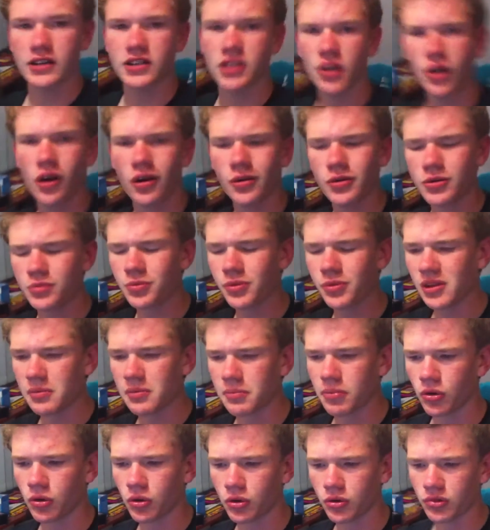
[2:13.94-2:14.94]
so I was really
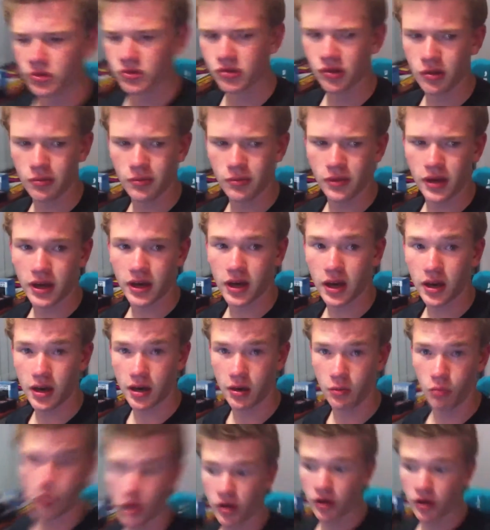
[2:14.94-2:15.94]
bored, so I'm like,
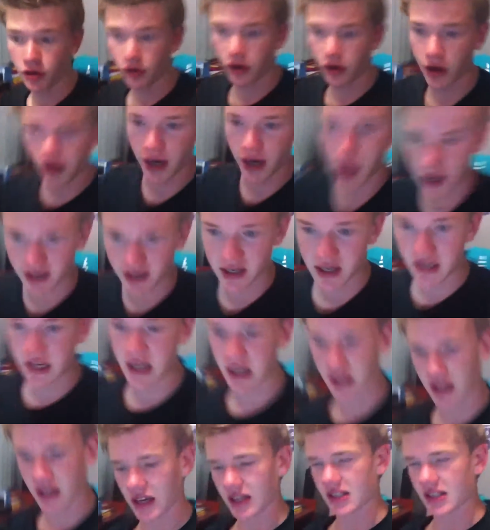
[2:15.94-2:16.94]
hey, why don't I add
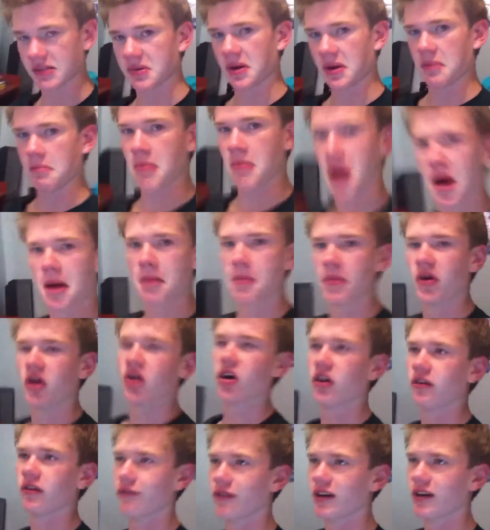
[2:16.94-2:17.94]
Nick as my mum
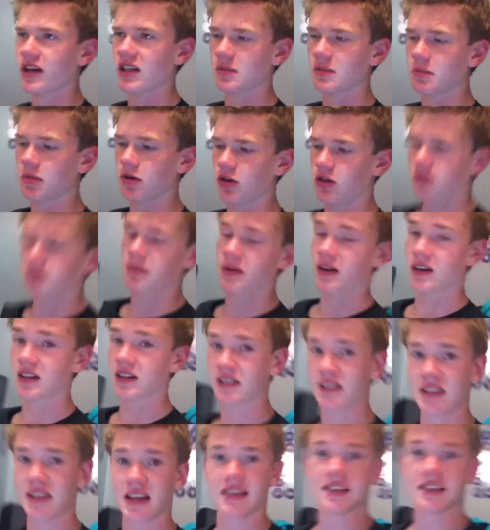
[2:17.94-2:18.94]
on Facebook
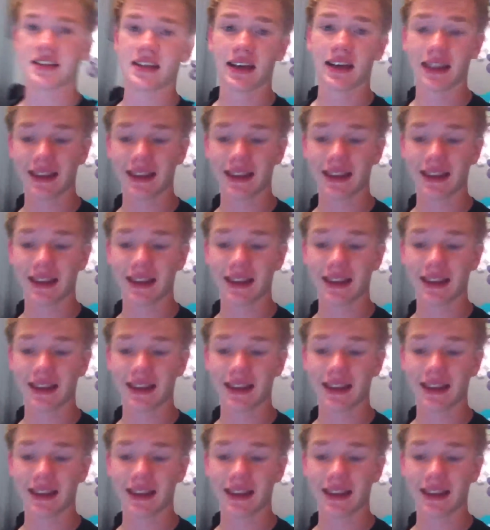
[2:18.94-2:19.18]
because that's